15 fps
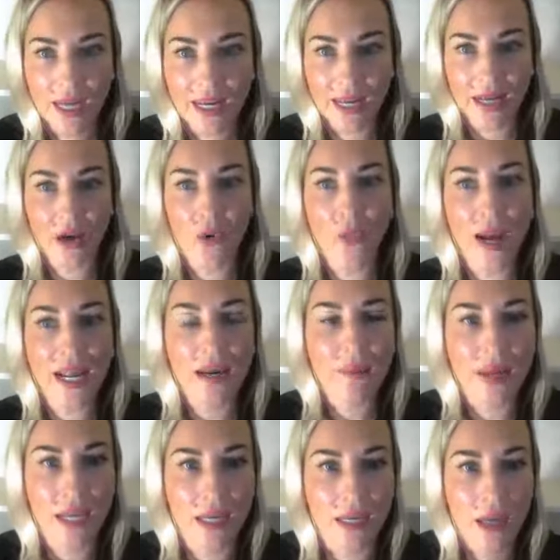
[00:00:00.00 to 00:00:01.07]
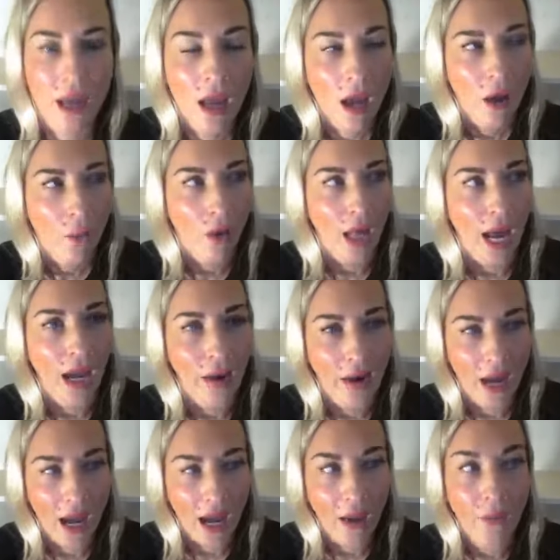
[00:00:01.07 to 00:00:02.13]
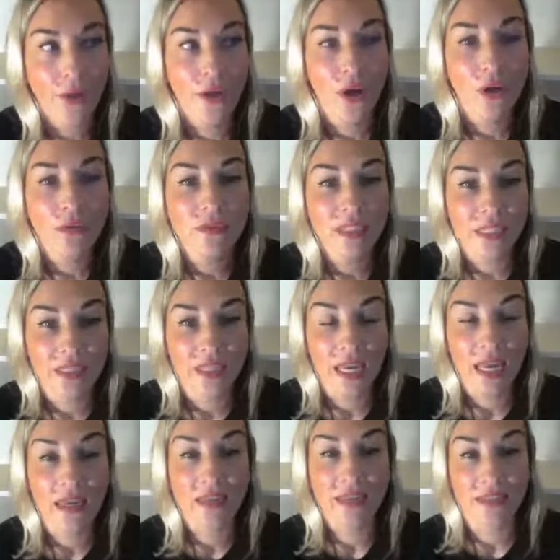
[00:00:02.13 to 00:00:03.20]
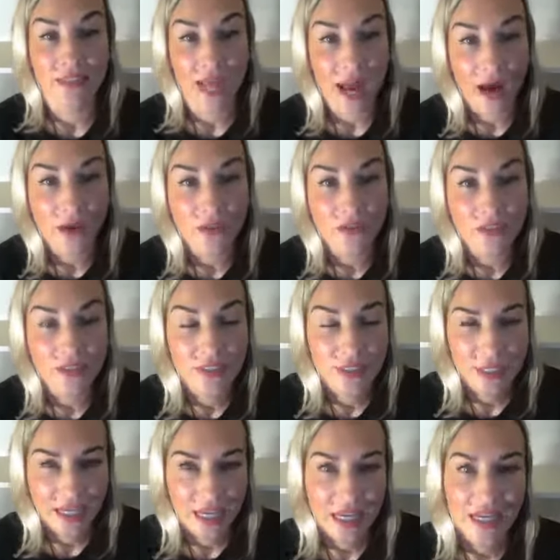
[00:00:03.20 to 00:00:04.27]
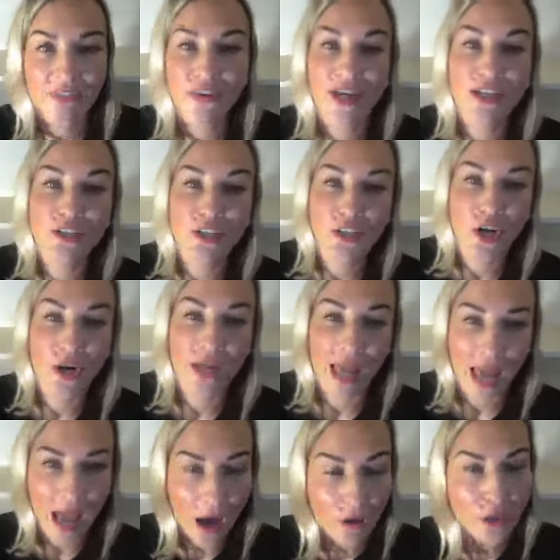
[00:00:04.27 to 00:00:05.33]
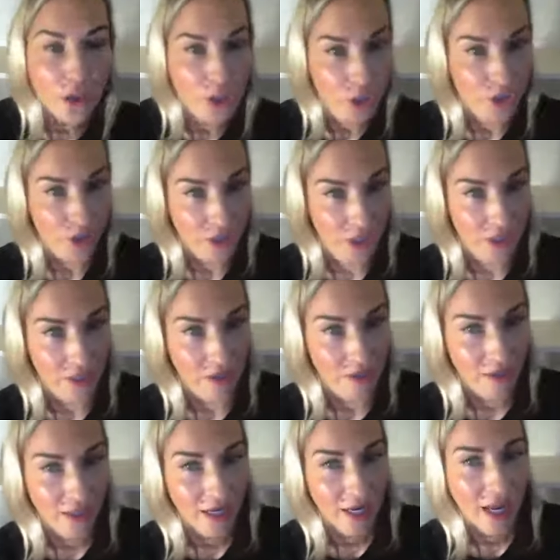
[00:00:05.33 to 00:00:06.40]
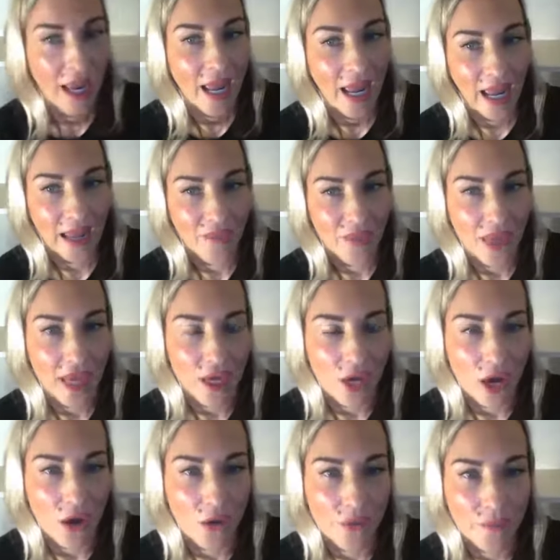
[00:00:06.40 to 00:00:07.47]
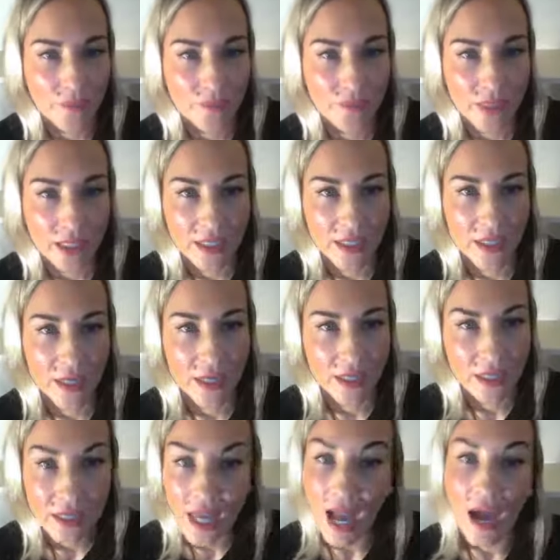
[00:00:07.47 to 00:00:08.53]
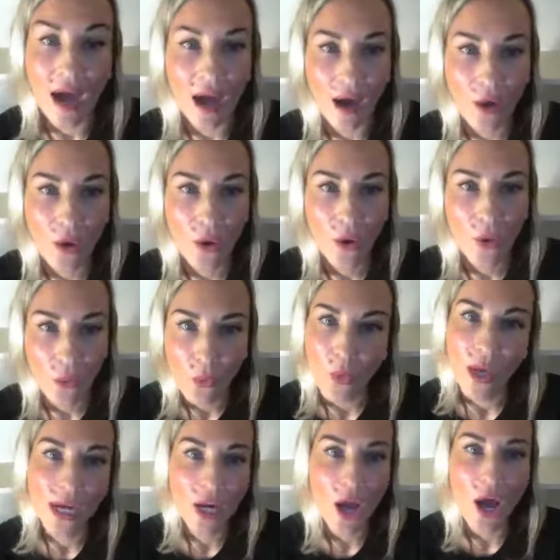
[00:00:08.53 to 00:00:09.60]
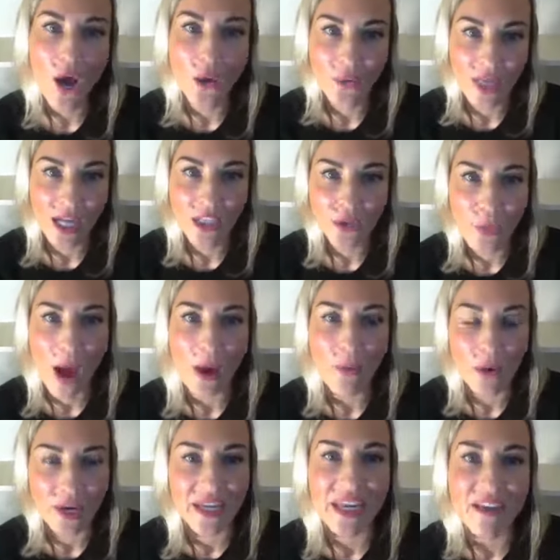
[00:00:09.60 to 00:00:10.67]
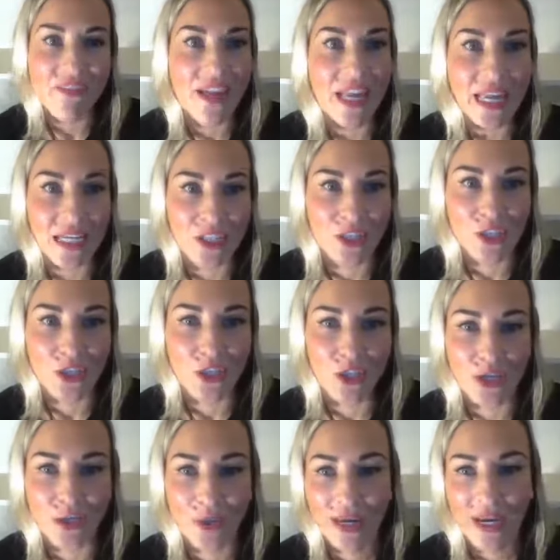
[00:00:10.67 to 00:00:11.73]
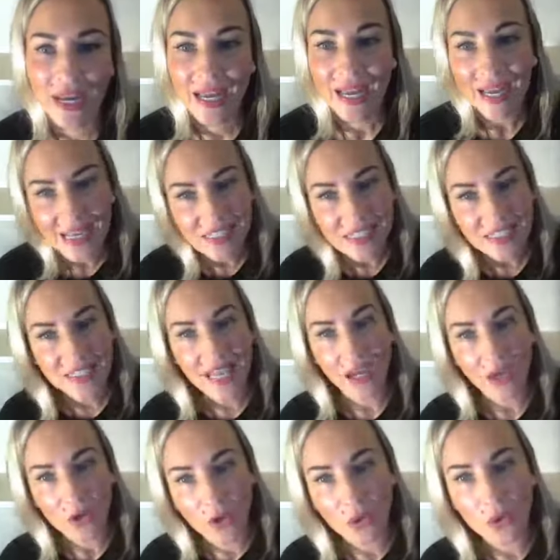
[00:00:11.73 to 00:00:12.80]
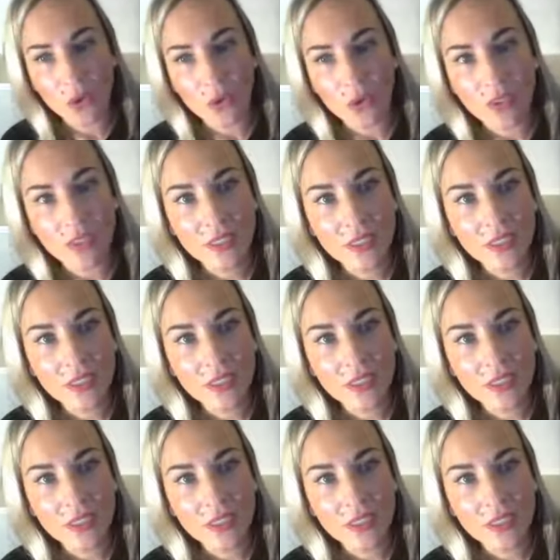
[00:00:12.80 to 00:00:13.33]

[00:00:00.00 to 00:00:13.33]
And I go, "Wait a minute. Well, I I would only take this house if I could start a house church here." And they go, yeah, we know. That's why we're giving it to you. Isn't that cool?